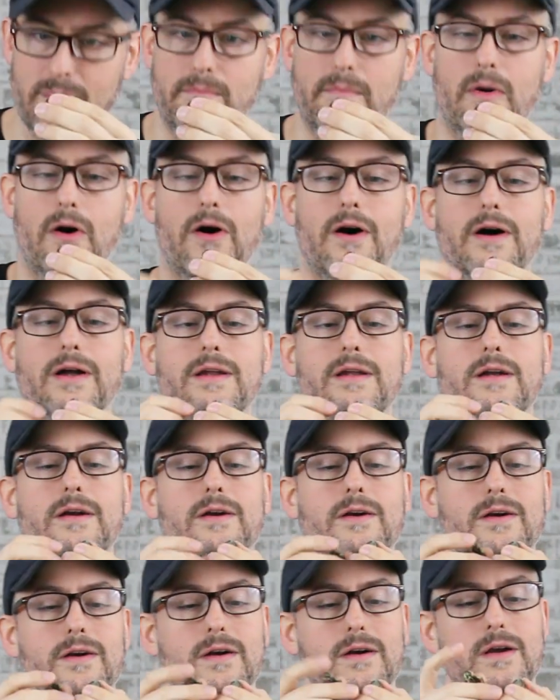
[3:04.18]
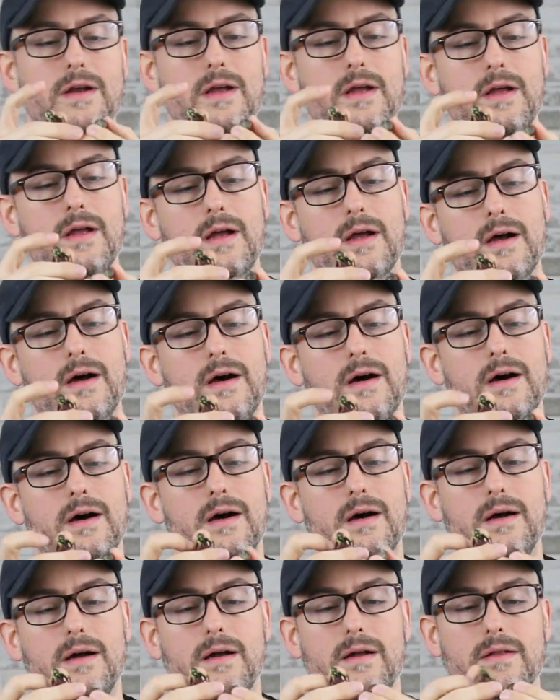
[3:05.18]
Maud here.
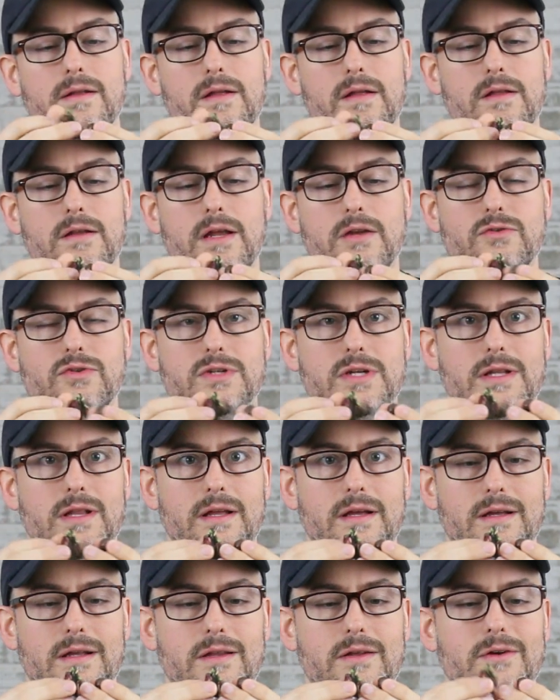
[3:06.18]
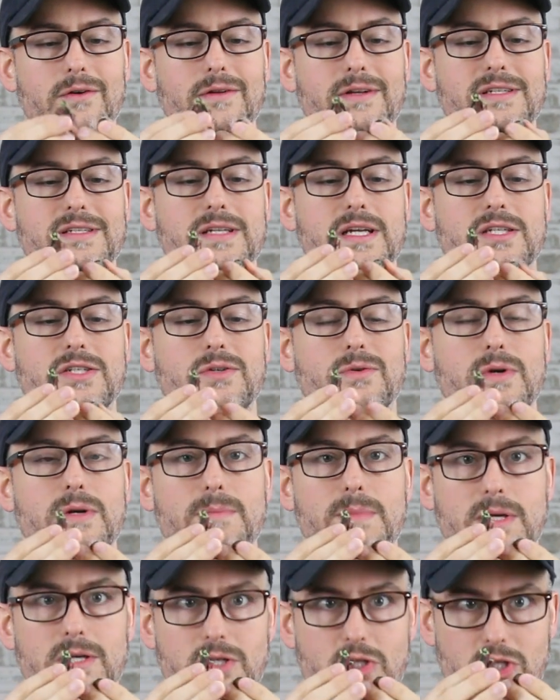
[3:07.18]
An interesting little accessory,
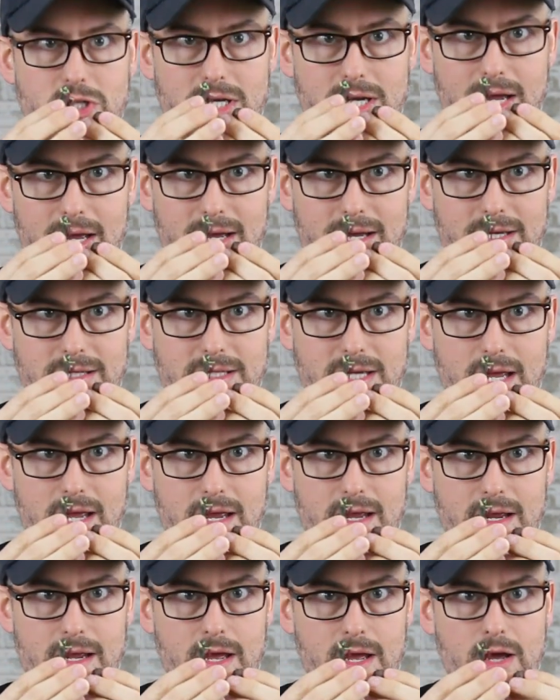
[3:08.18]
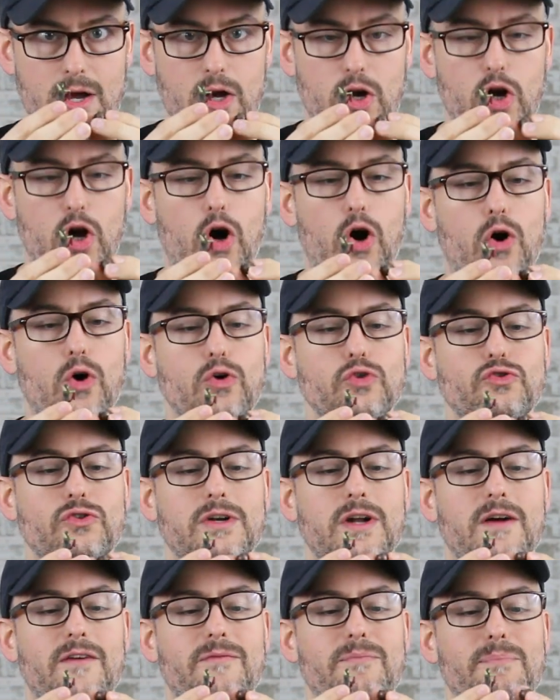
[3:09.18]
because she has a
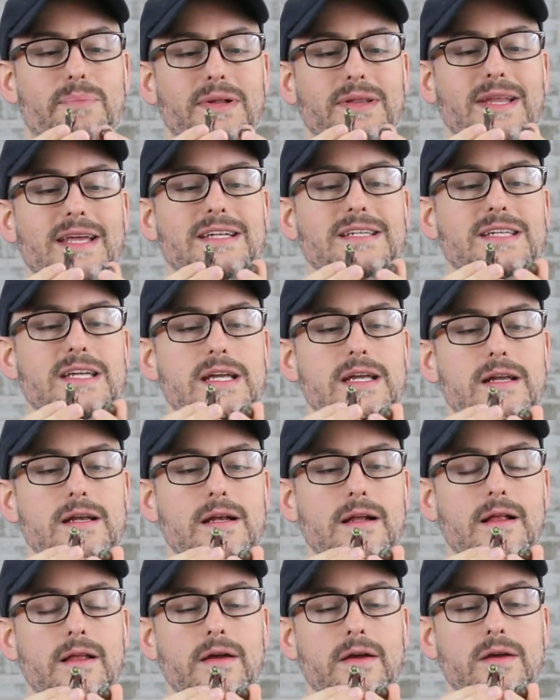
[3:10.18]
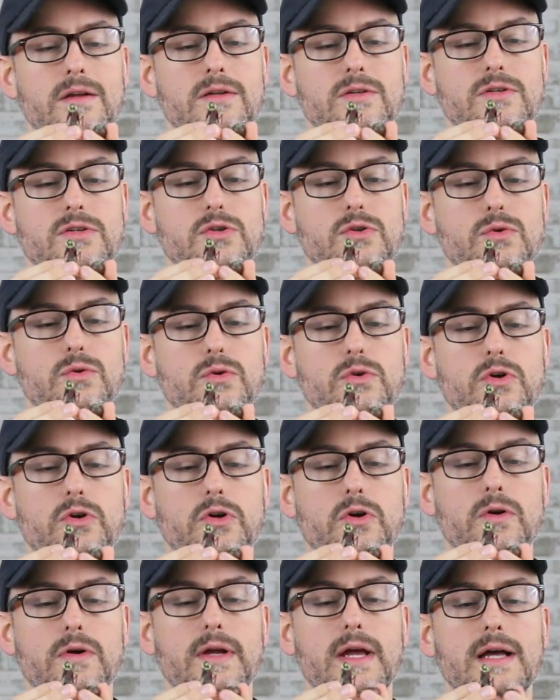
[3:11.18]
cauldron of plenty to
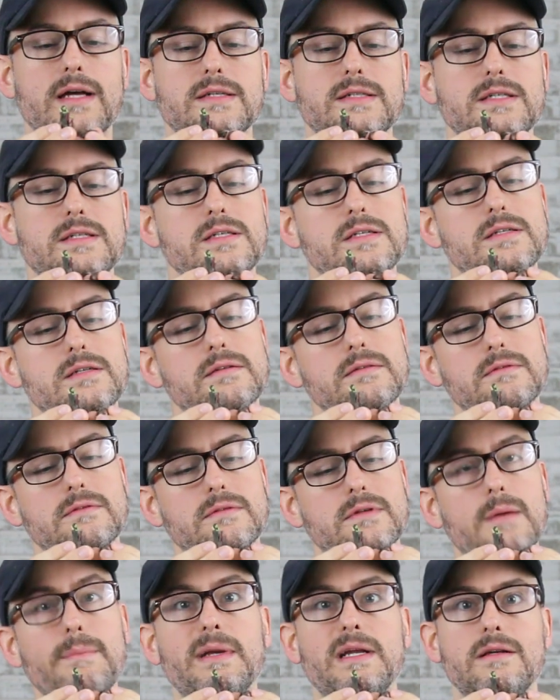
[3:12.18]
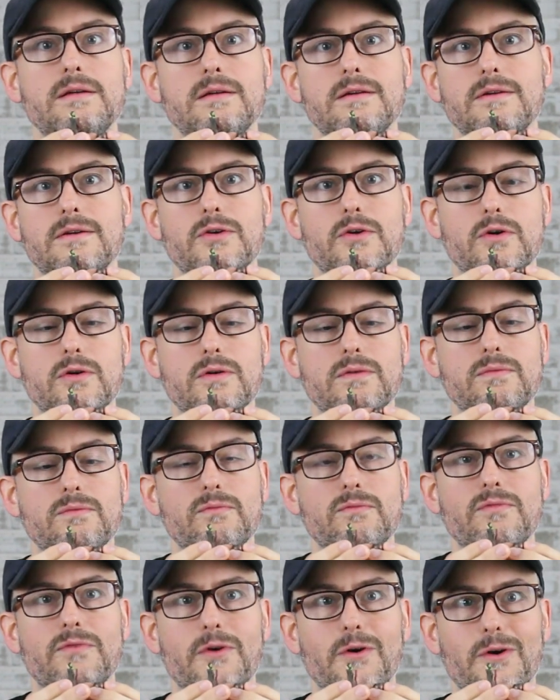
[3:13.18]
cook her guests. Cook
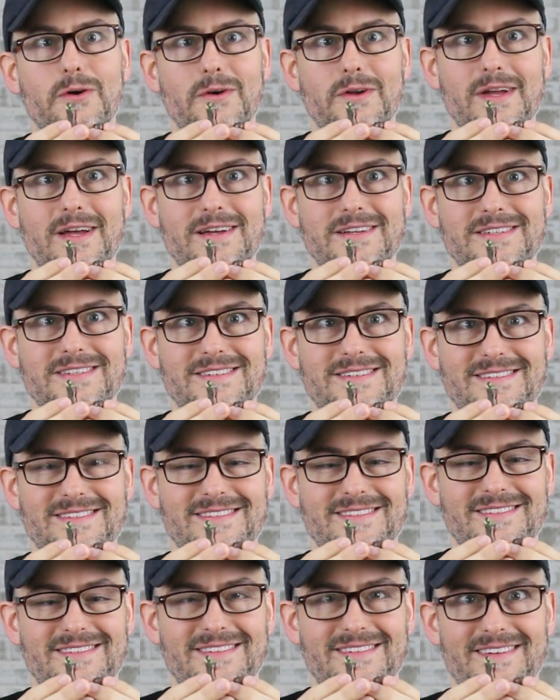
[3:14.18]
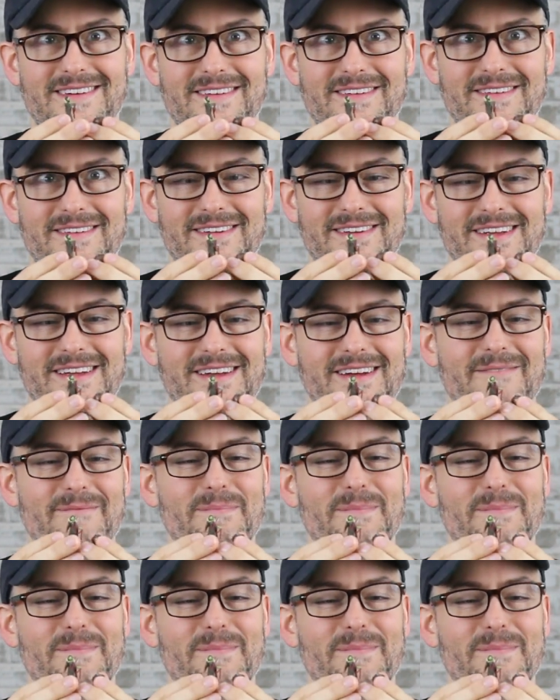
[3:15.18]
for her guests. Yeah.